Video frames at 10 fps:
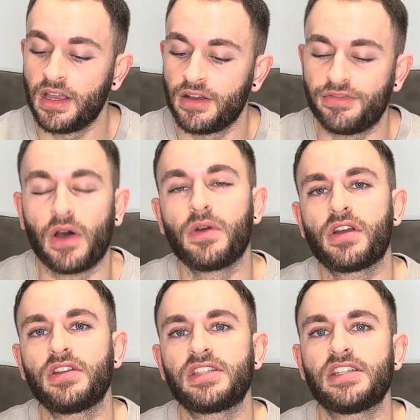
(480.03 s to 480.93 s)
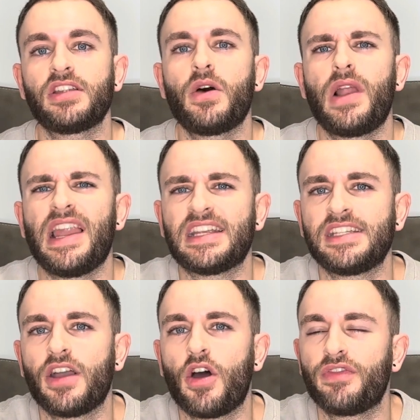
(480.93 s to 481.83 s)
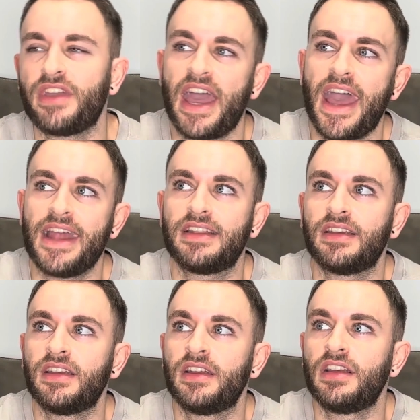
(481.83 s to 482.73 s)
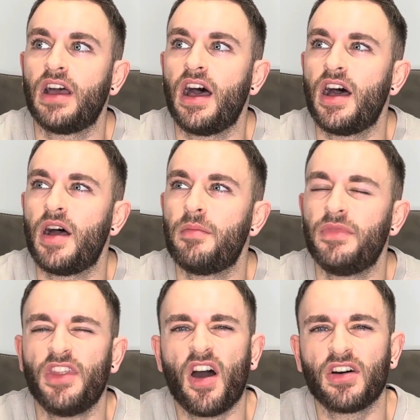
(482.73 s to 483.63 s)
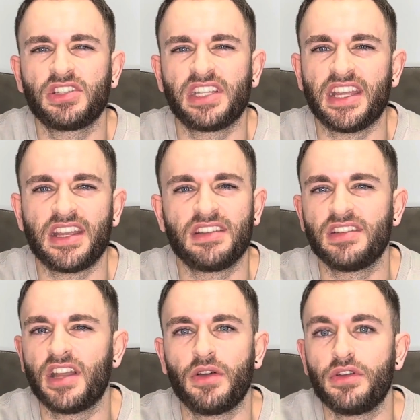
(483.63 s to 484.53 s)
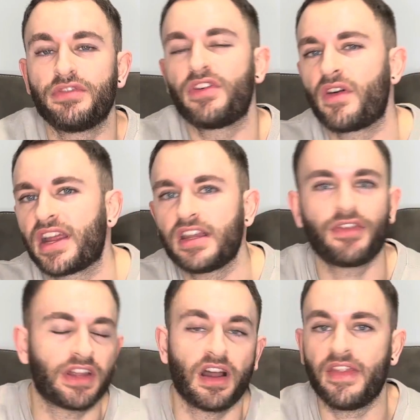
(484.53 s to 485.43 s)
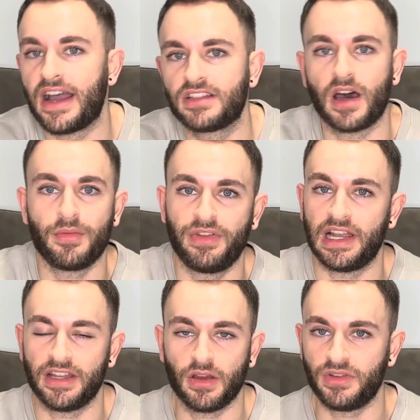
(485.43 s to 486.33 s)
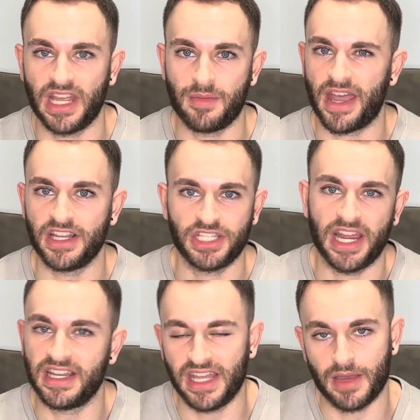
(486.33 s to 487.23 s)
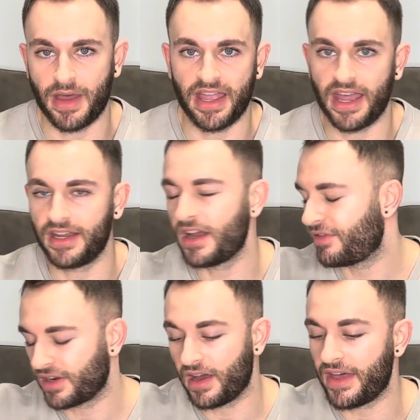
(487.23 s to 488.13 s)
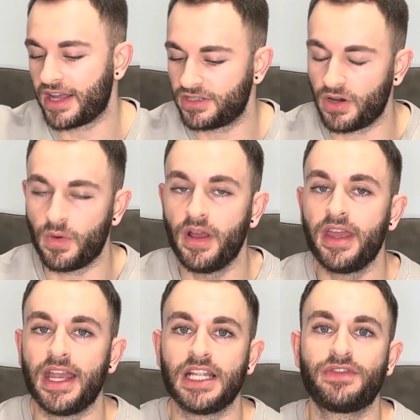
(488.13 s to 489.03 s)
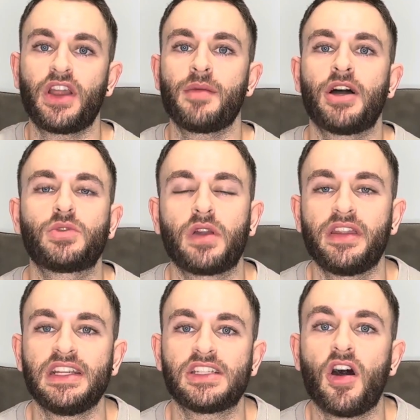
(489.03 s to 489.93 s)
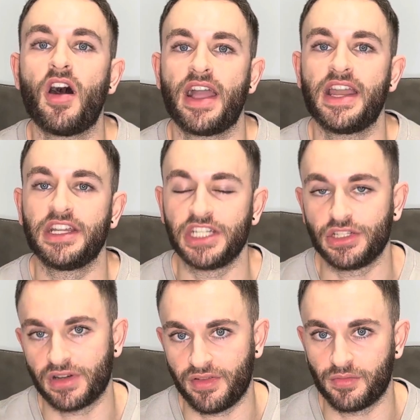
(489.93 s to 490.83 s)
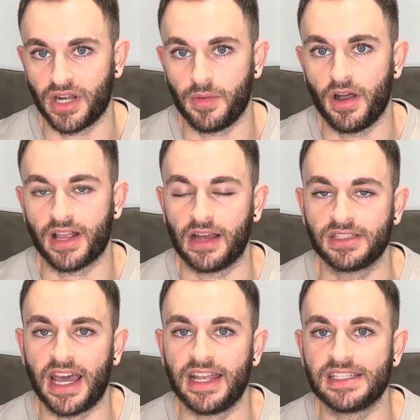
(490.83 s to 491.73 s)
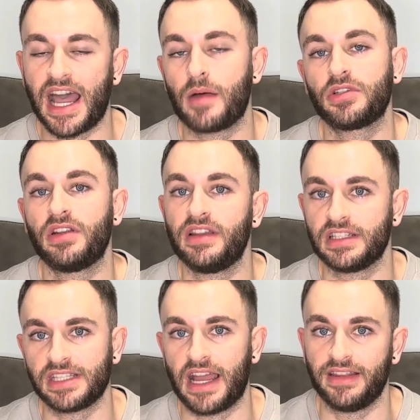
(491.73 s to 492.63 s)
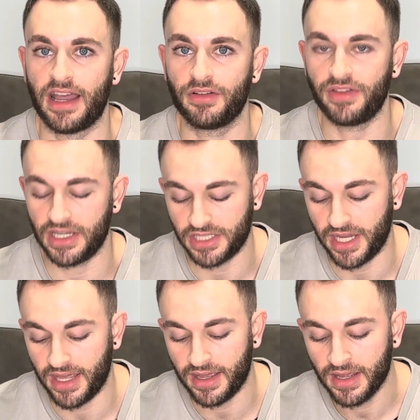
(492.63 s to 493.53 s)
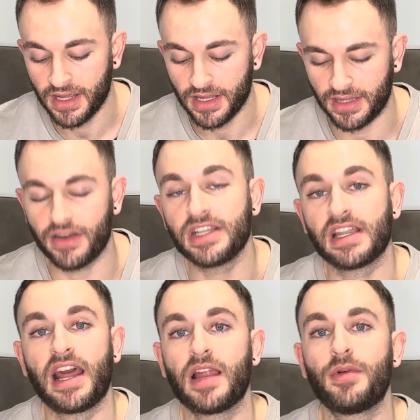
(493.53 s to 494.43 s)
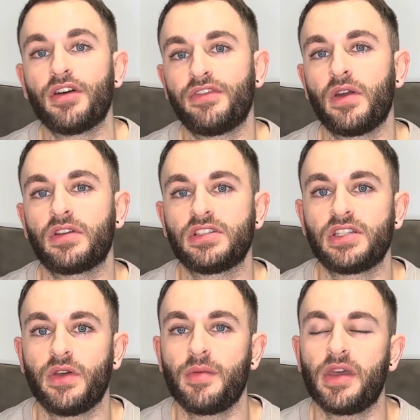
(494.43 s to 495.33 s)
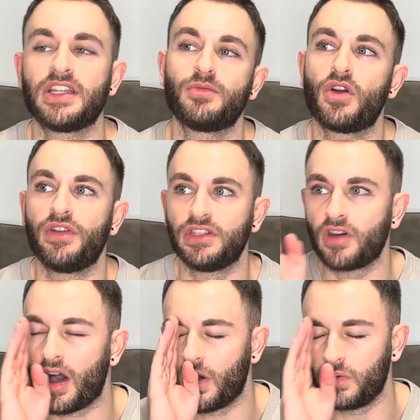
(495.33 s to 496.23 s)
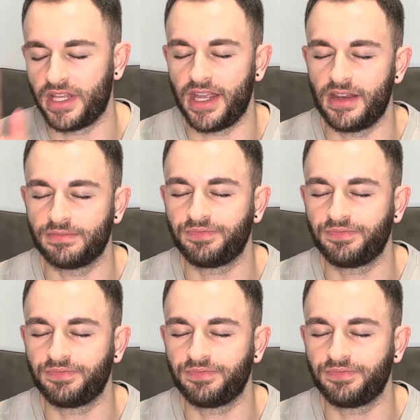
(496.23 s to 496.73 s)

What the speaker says: Focus, there's no illicit off your head, nasty, you know, euphoric, nothing like that type feeling. No DMHA, DMAA, nothing like that at all. It's very much one of these high energy driven pre-workouts. That is absolutely the standout feature here. There is an element of focus to it, but it's more of a dialed in,